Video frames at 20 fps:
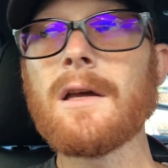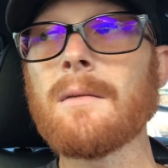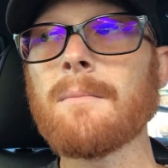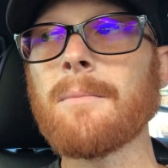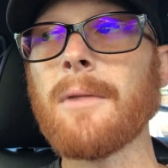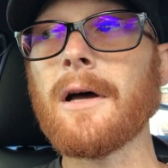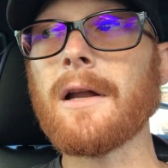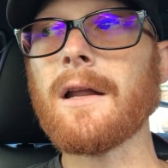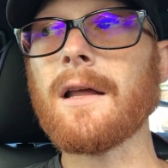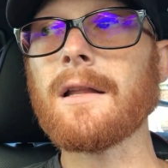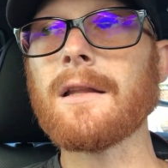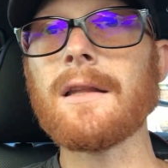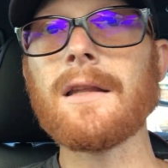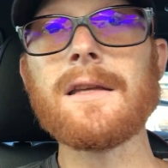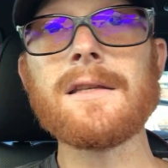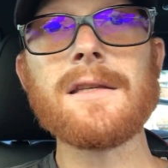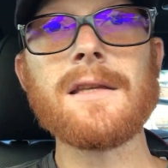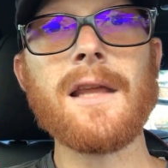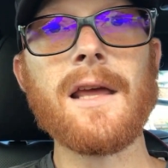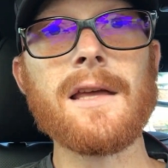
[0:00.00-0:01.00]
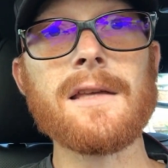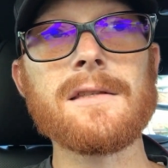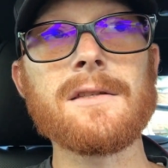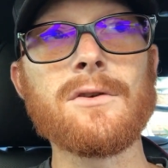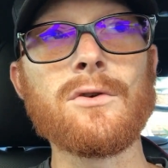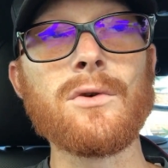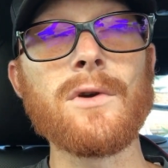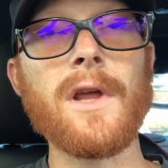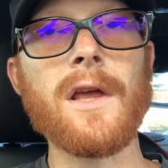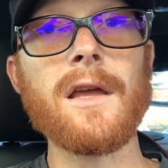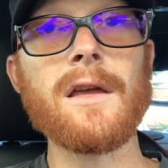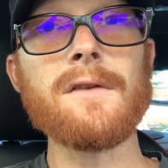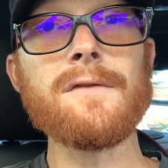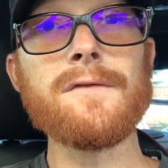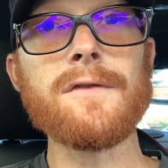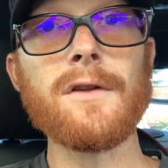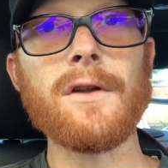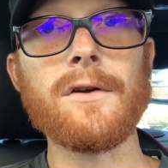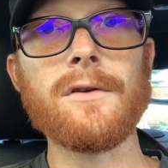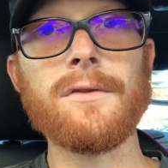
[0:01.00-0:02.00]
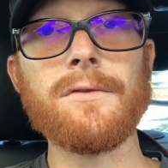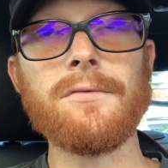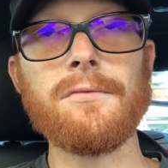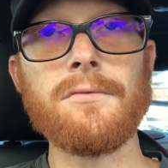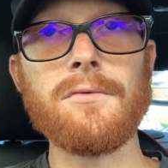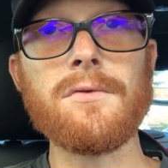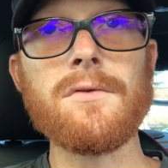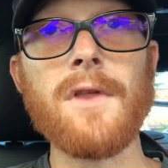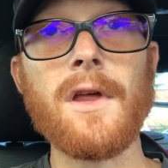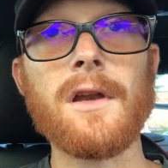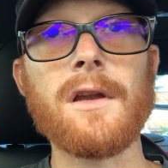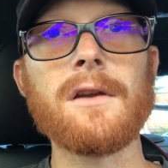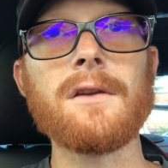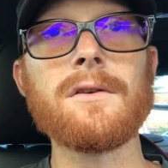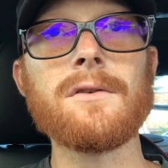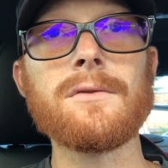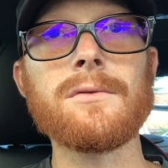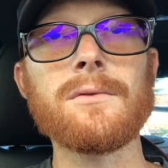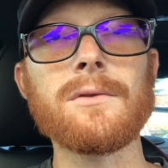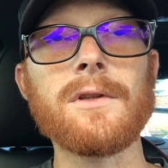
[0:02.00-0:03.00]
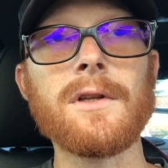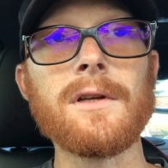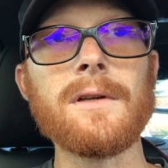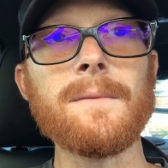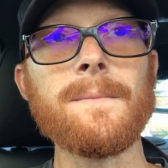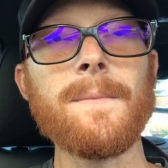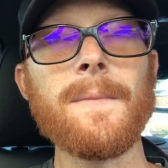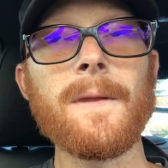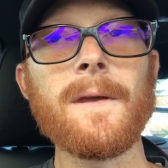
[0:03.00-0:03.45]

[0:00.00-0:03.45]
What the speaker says: But unless it has good airflow through that intercooler,